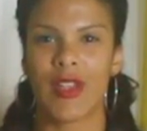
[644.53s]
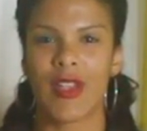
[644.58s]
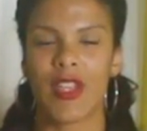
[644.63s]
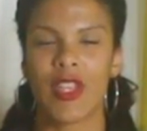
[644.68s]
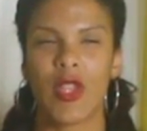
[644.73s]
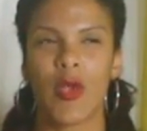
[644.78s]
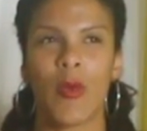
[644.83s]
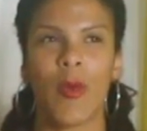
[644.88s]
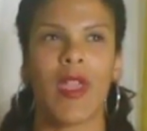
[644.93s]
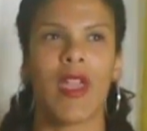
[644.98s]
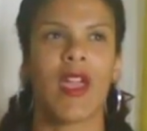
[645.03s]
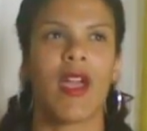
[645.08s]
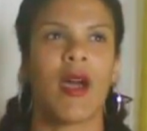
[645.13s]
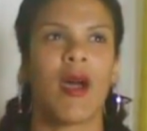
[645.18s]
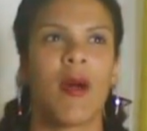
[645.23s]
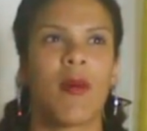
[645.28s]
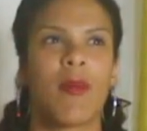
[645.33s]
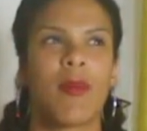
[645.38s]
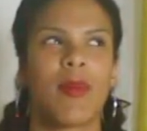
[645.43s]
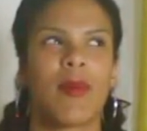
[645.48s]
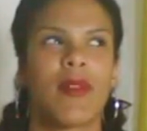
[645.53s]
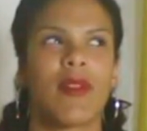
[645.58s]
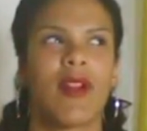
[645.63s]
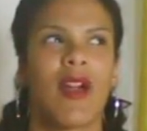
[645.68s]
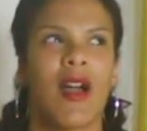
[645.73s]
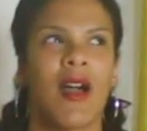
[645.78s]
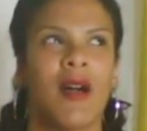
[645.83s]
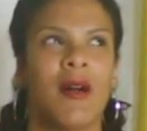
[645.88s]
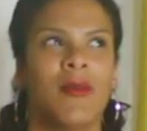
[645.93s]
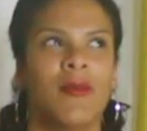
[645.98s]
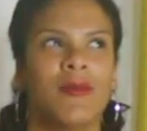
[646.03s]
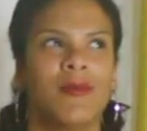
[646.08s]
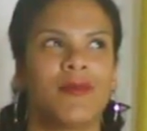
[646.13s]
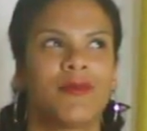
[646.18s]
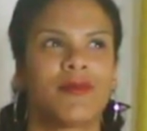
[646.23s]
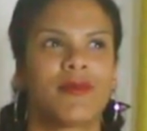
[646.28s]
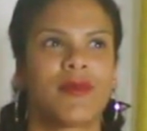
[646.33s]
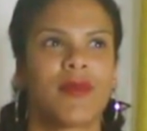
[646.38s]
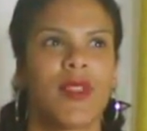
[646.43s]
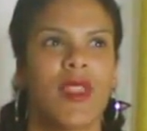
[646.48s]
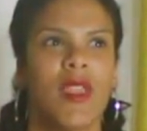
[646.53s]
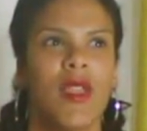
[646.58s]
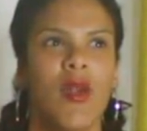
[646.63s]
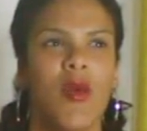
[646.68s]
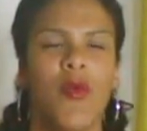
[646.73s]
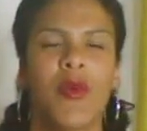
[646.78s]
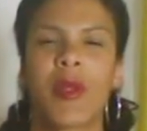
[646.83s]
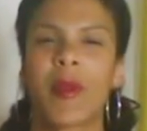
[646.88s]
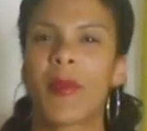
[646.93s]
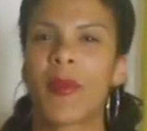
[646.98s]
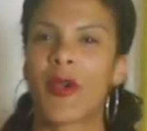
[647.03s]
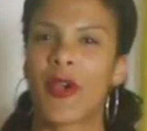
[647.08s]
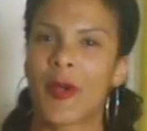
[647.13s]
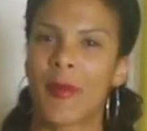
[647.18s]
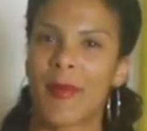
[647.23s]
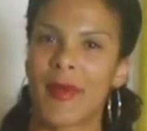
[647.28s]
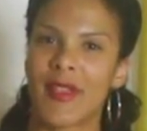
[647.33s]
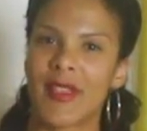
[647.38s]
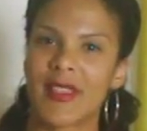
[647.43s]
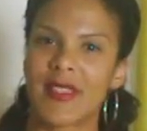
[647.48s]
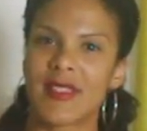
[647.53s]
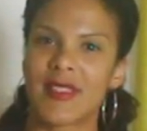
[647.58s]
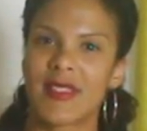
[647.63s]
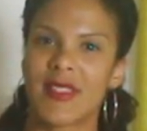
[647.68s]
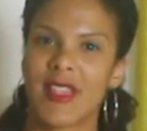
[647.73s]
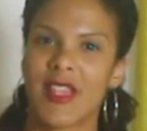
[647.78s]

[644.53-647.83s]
You wake up with a purpose.